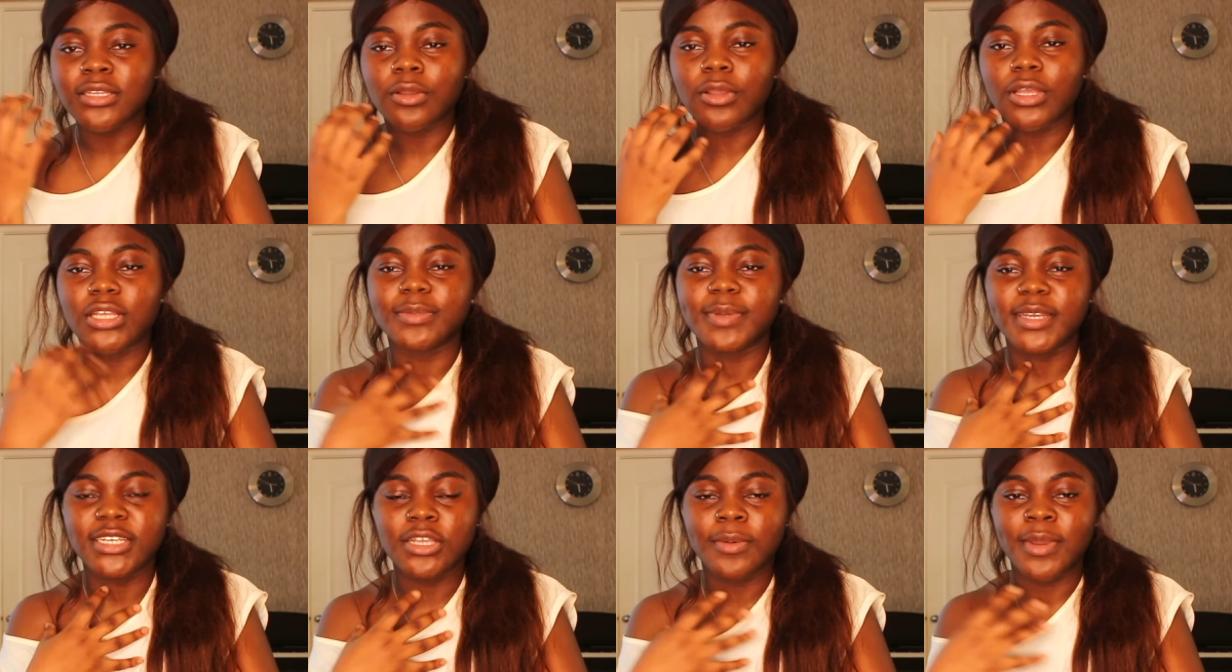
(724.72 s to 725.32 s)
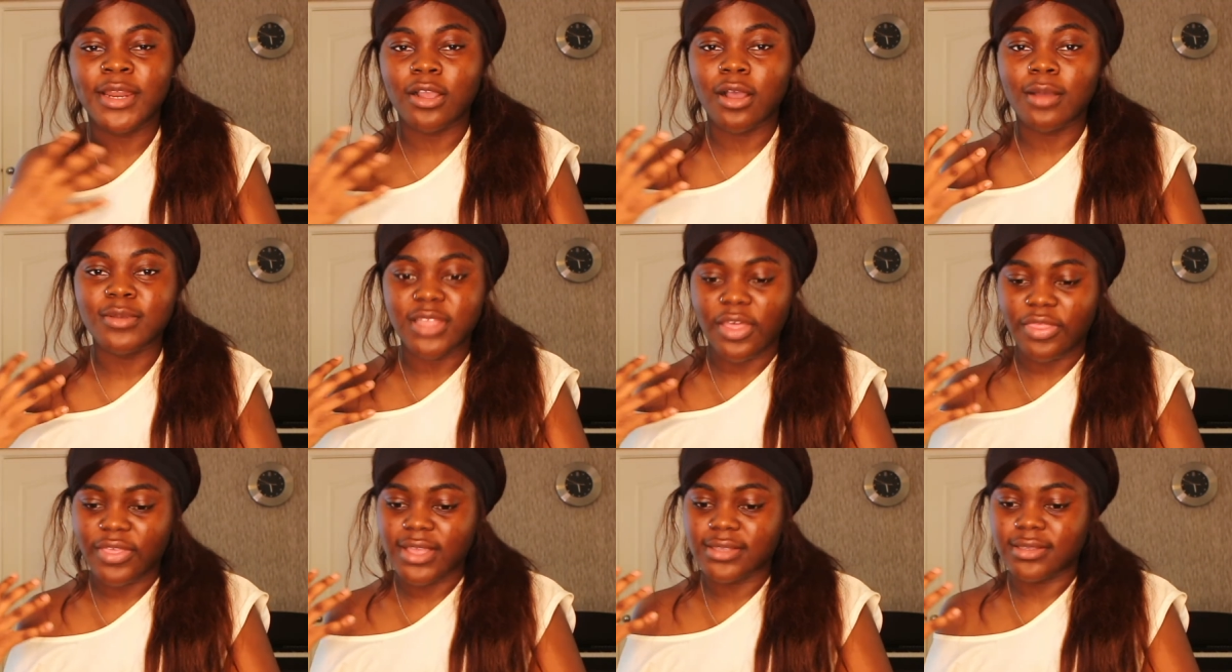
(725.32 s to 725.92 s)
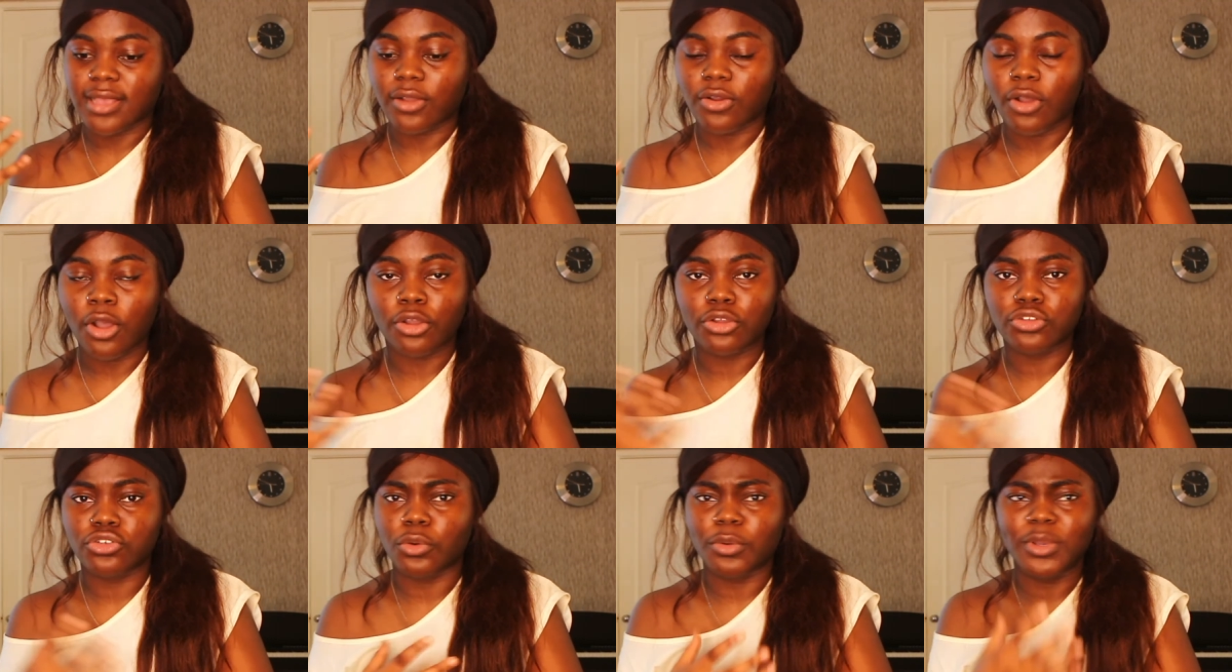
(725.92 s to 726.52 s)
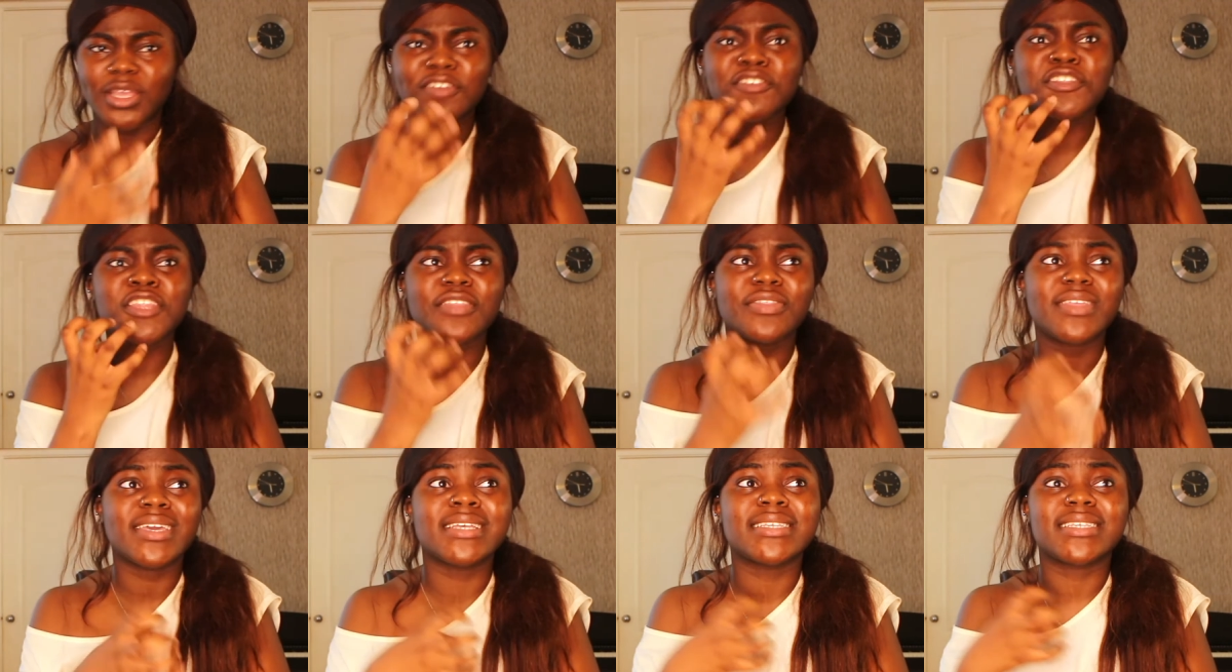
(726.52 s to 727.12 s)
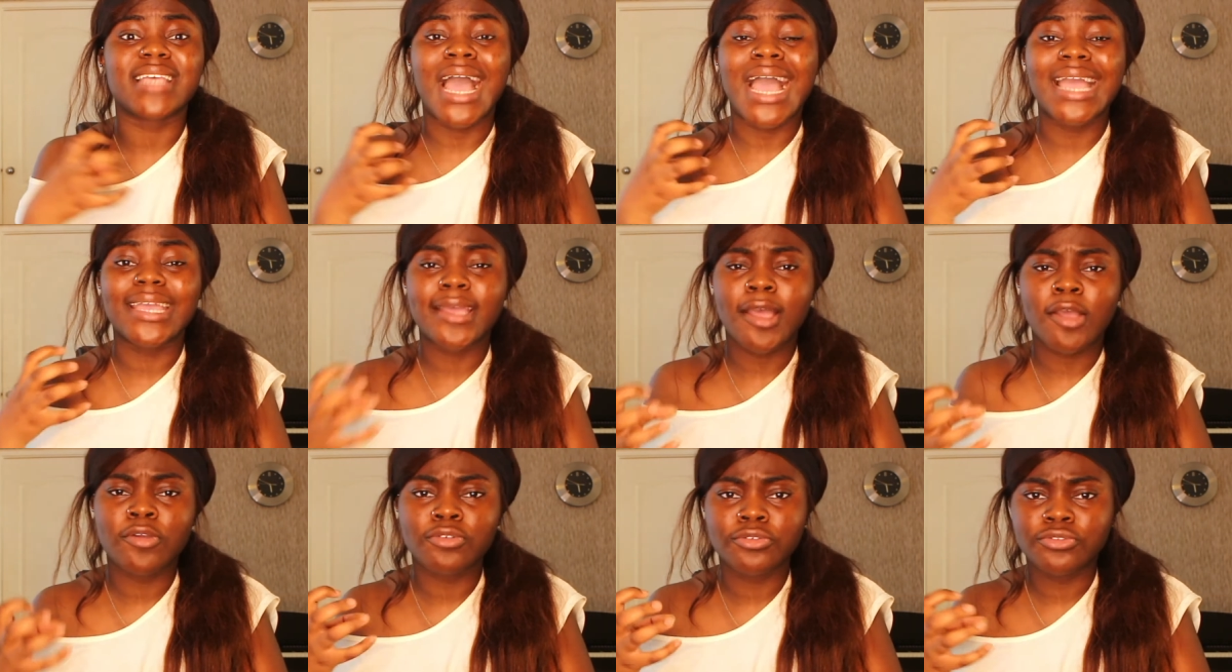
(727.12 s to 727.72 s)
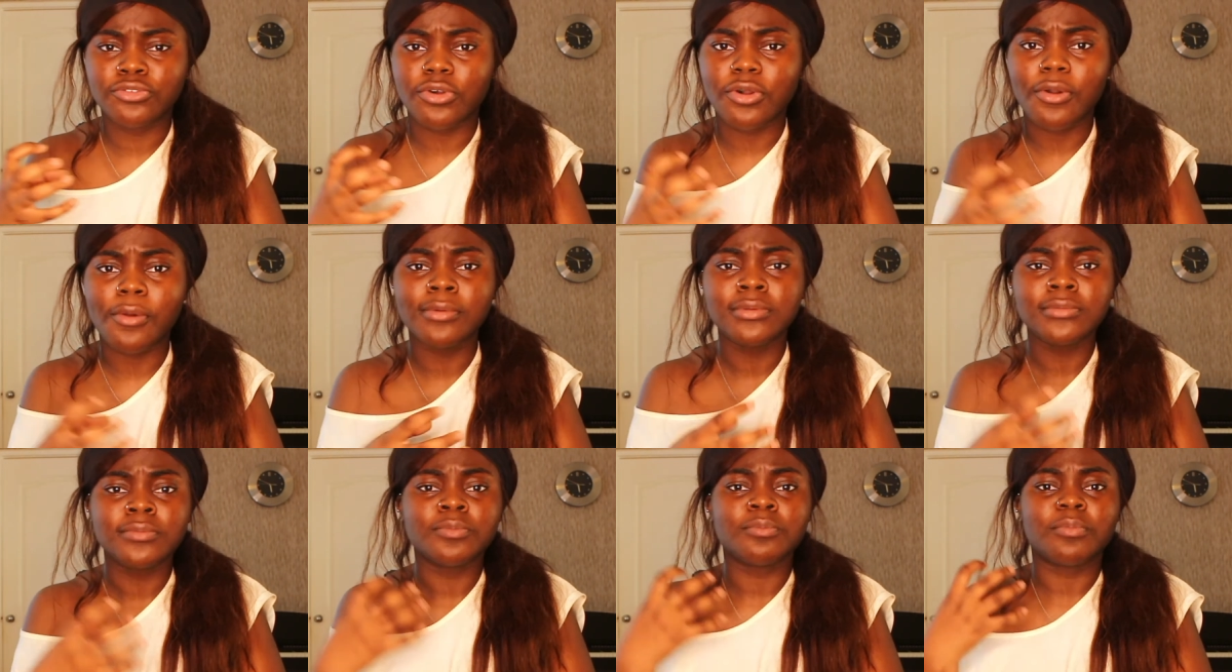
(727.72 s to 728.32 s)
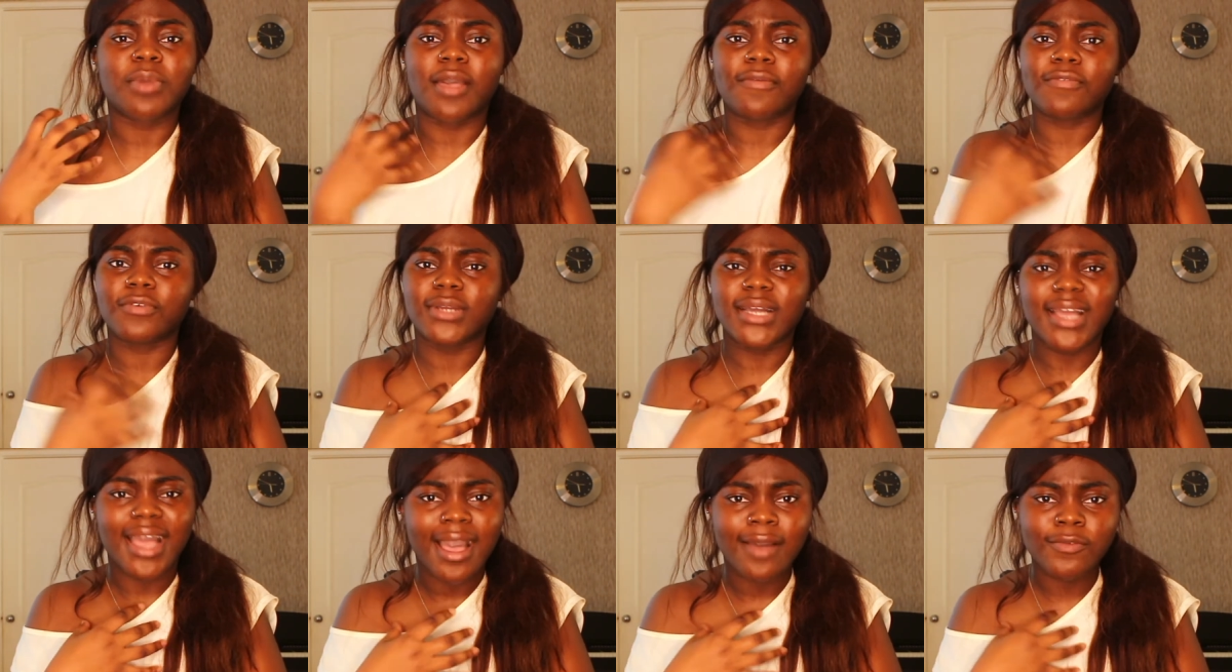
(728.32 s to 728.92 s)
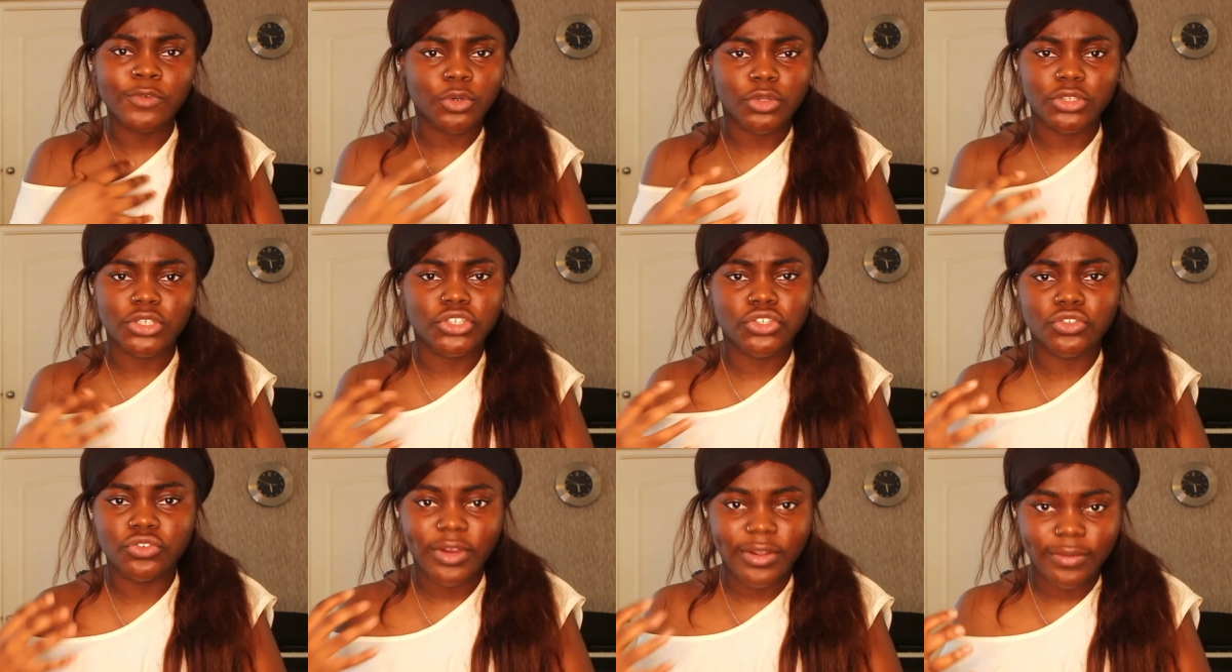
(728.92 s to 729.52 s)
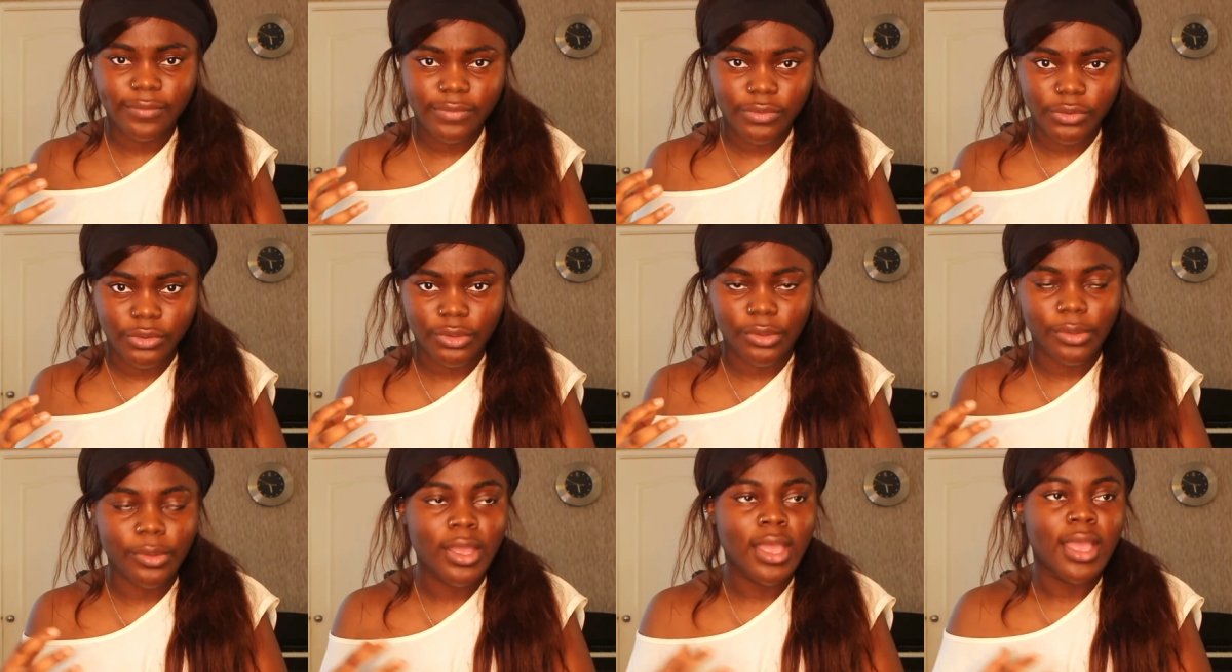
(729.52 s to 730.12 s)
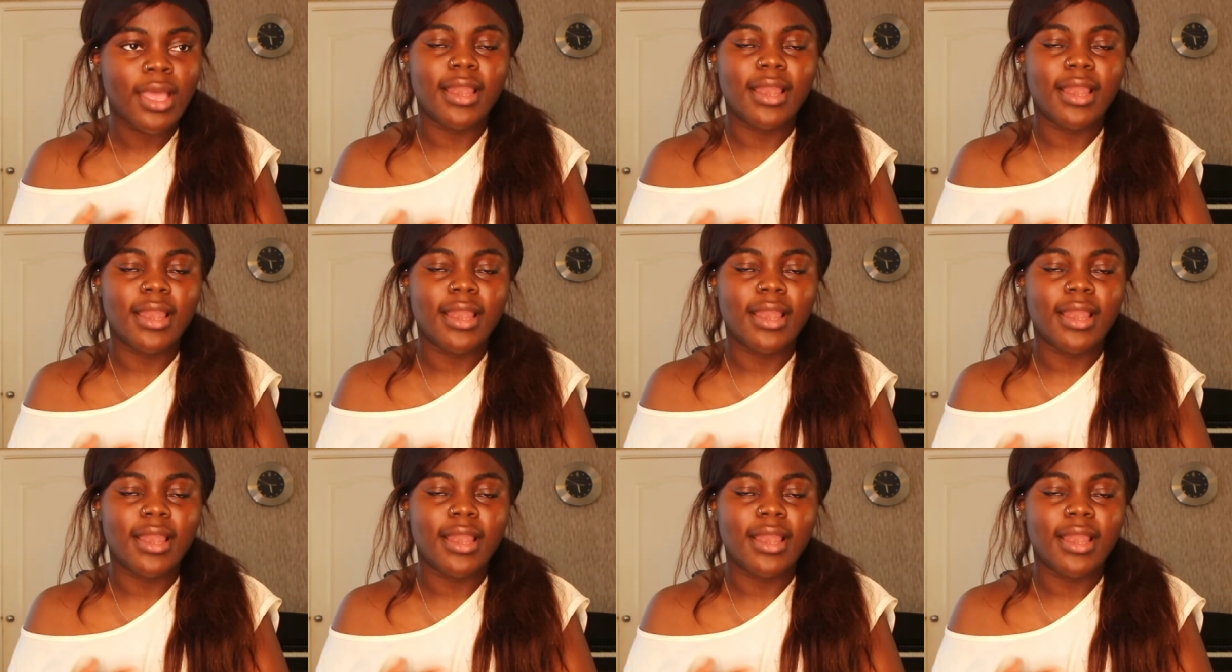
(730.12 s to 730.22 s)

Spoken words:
Especially when it comes to things I can't control, even the things that I can control but I feel like I haven't got the strength to.